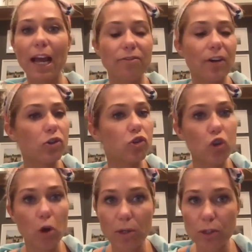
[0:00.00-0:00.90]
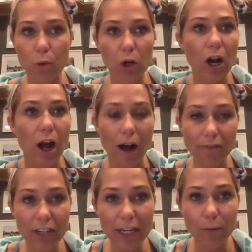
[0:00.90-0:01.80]
I felt so much more
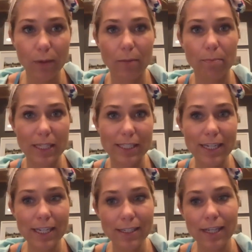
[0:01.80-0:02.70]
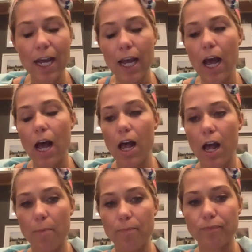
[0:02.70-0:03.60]
confident with the business,
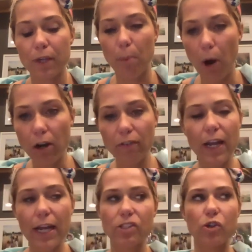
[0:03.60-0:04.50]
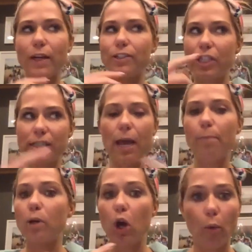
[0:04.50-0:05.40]
part of it. And so I just
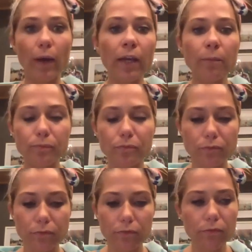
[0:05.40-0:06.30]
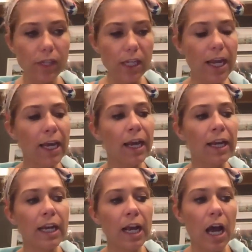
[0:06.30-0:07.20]
kept going,
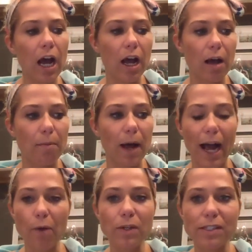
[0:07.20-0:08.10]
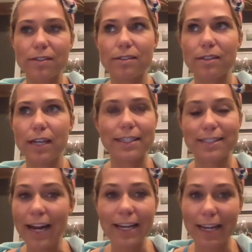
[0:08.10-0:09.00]
and I was
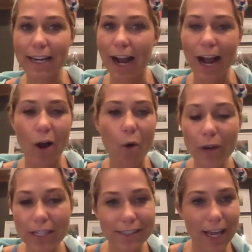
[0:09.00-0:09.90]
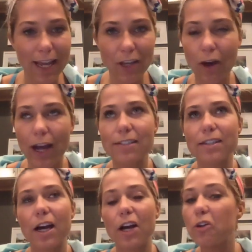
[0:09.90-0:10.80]
excited. And I always say, you guys,
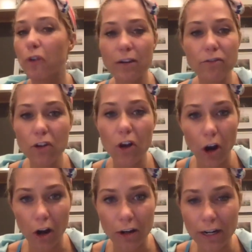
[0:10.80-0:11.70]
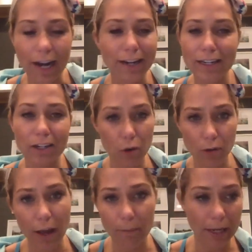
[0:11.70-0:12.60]
a grateful heart, and I didn't know
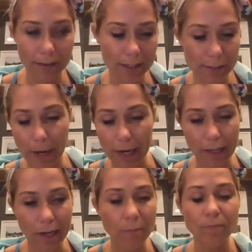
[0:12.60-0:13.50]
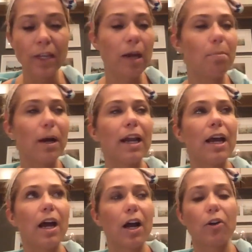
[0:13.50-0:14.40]
that back then, but
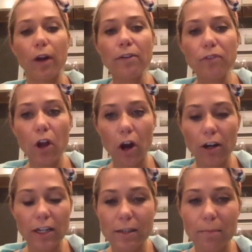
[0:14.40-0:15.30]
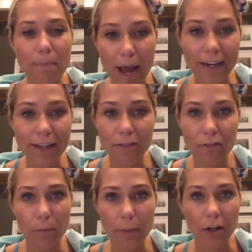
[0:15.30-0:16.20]
a grateful heart is a magnet
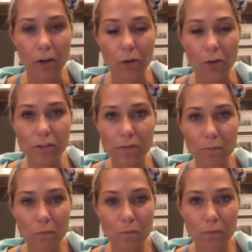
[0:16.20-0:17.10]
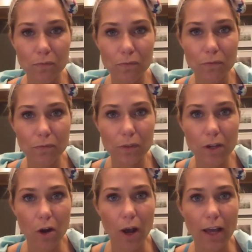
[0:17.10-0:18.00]
for miracles.
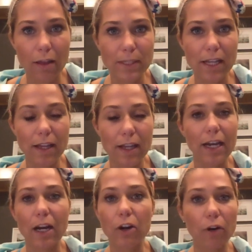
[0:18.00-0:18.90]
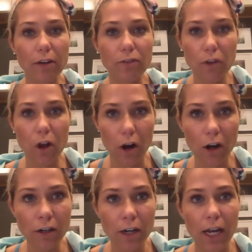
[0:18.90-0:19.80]
Okay, let me say that again. A grateful
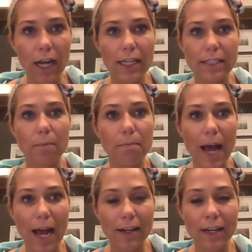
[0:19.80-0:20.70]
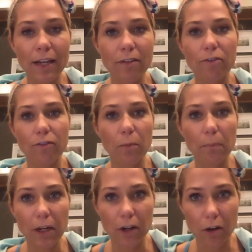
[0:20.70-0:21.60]
heart is a magnet for
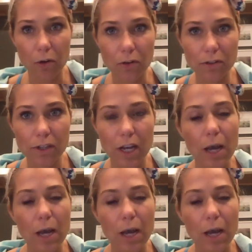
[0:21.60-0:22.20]
miracles.